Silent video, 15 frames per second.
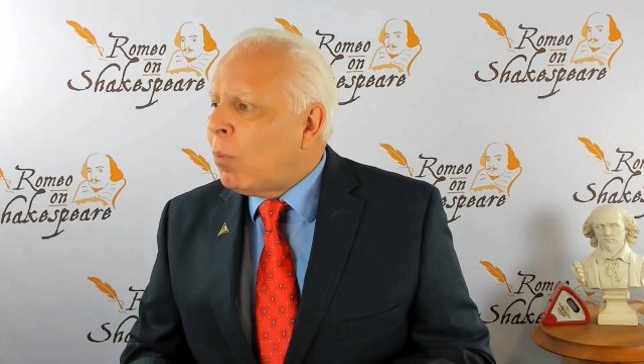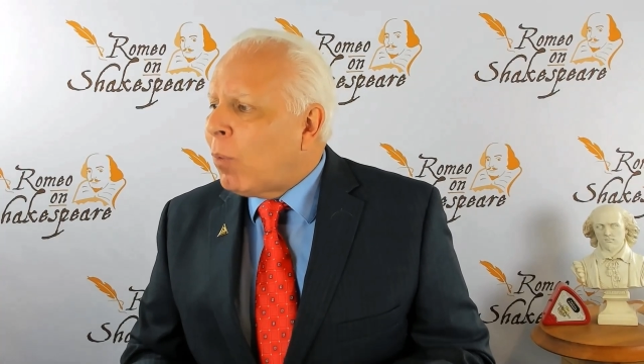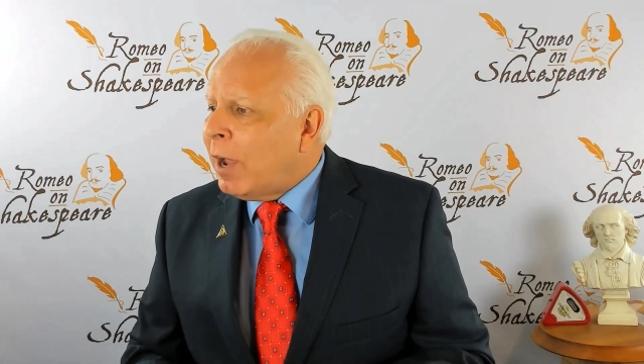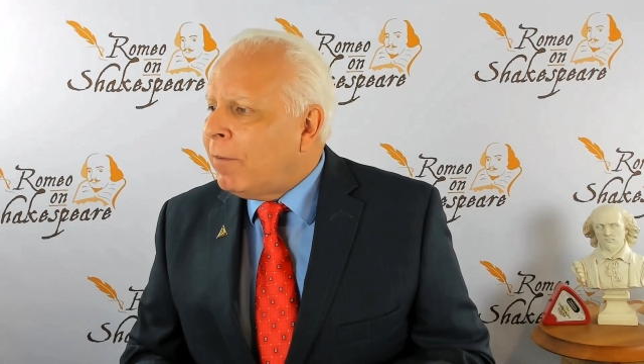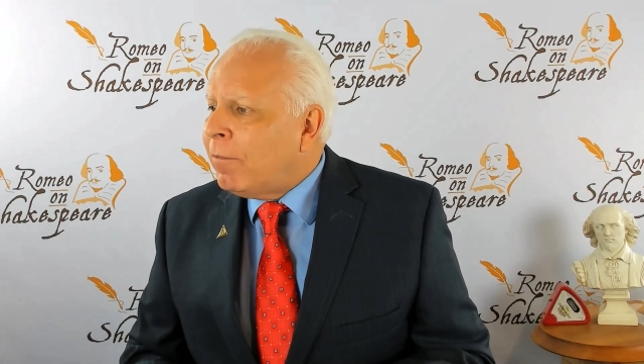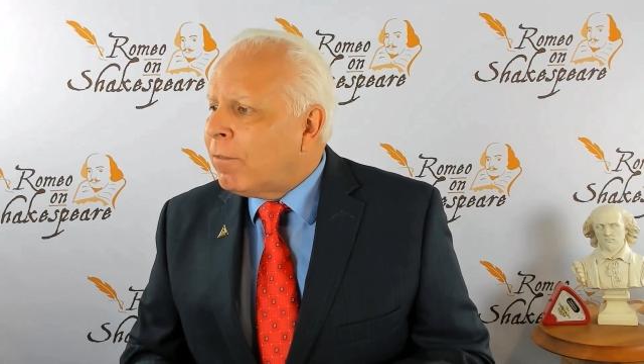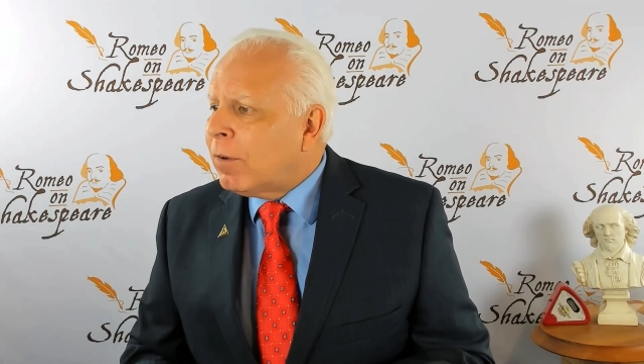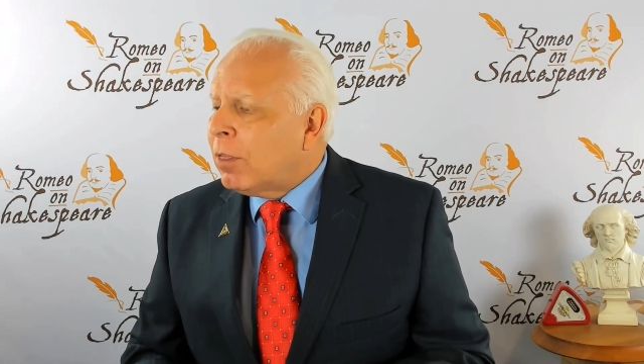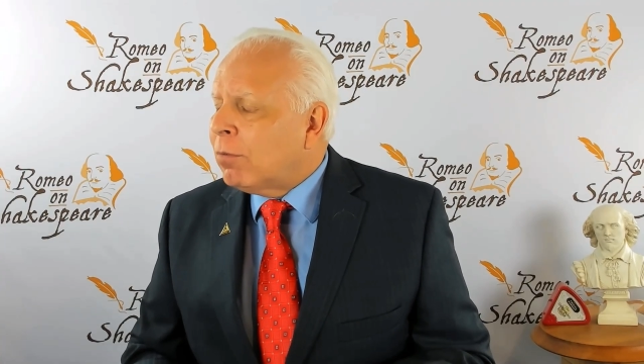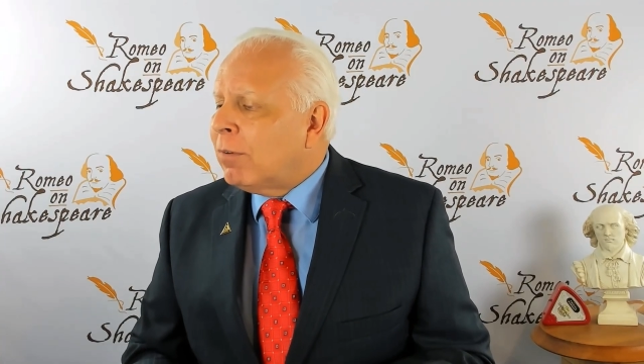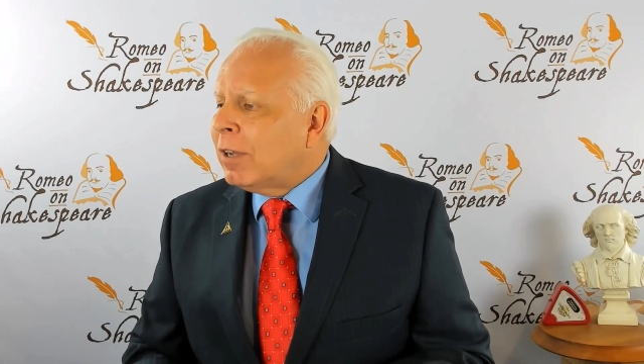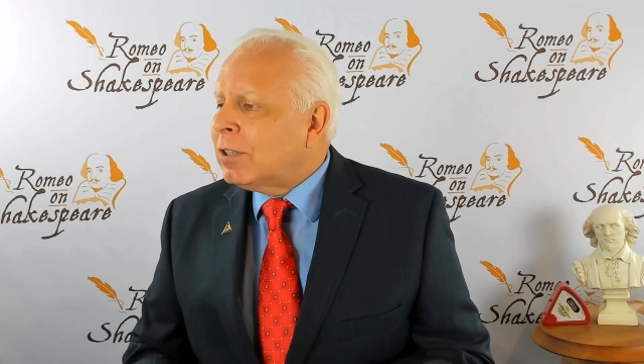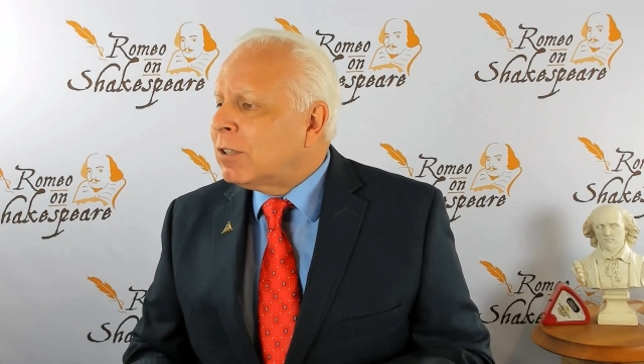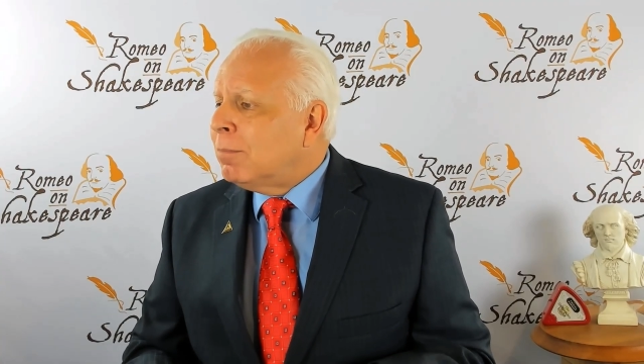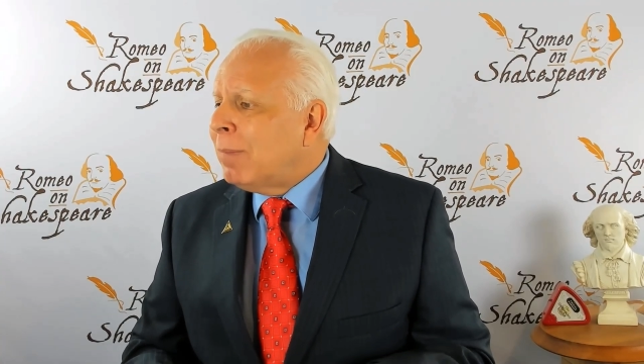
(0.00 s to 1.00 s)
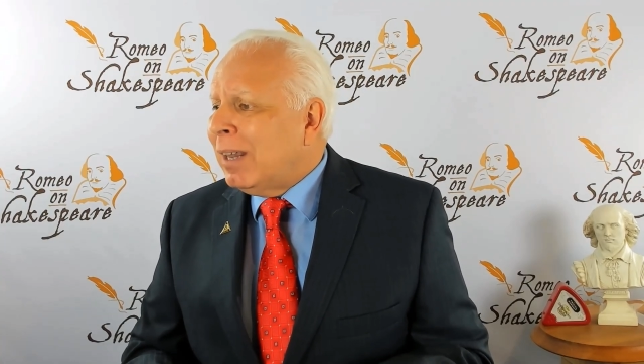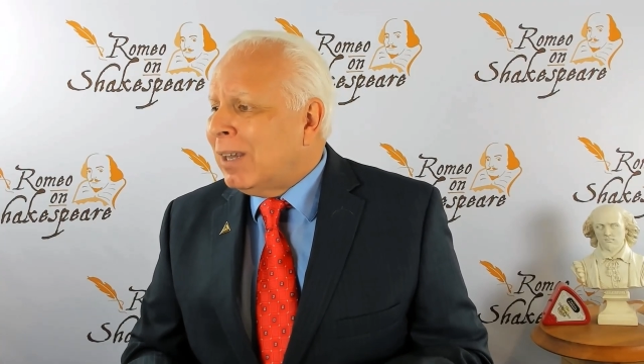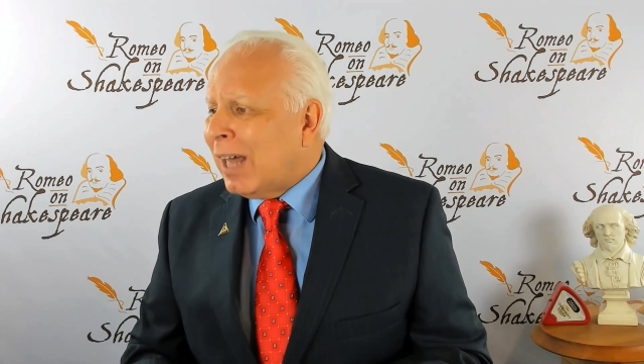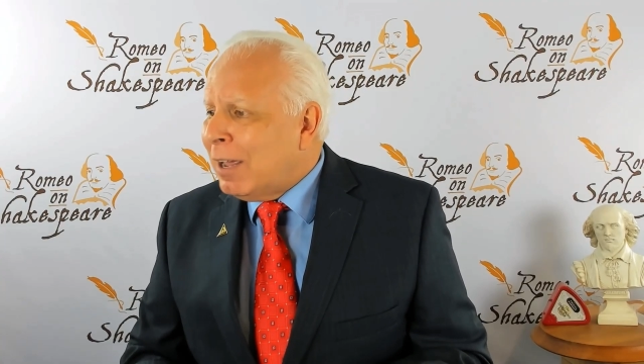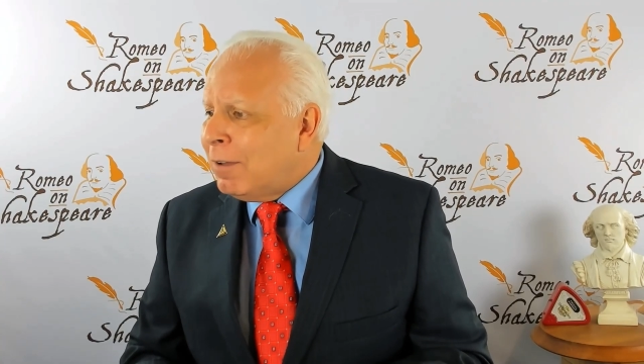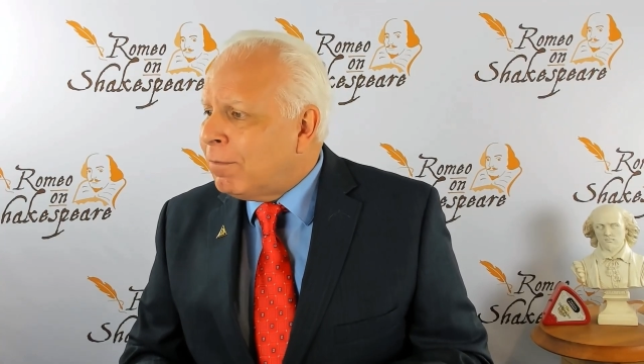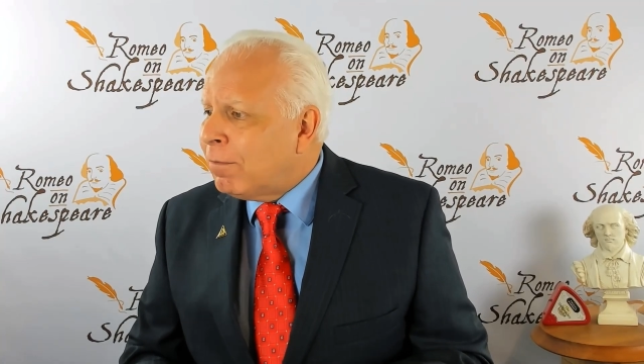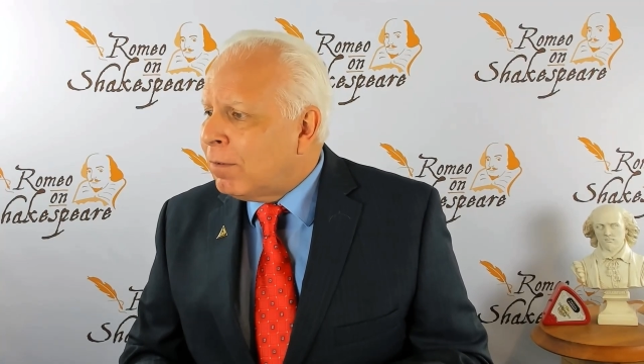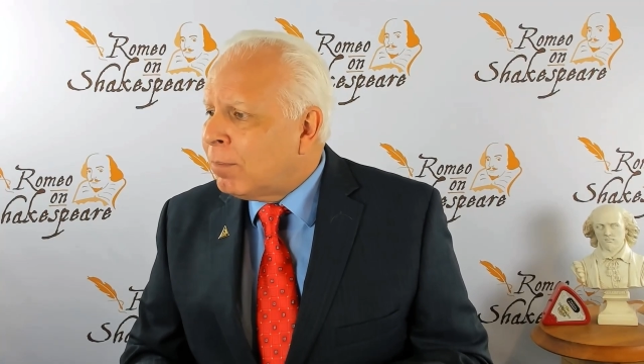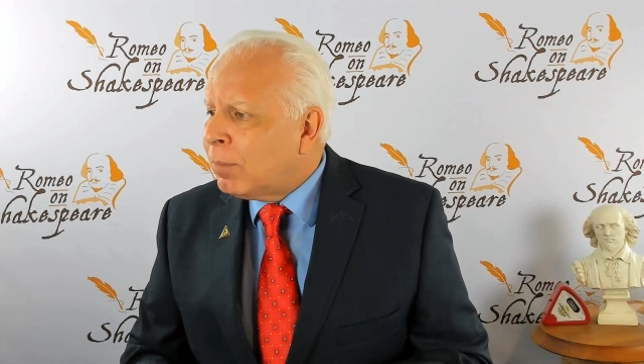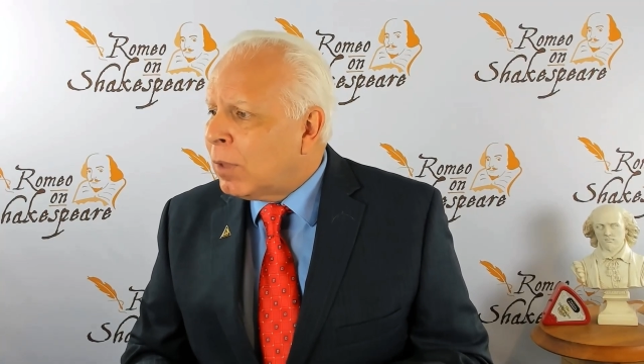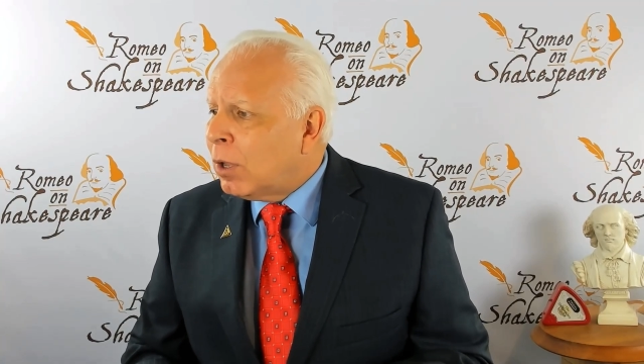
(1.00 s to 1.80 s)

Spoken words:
wife for the rest of my life?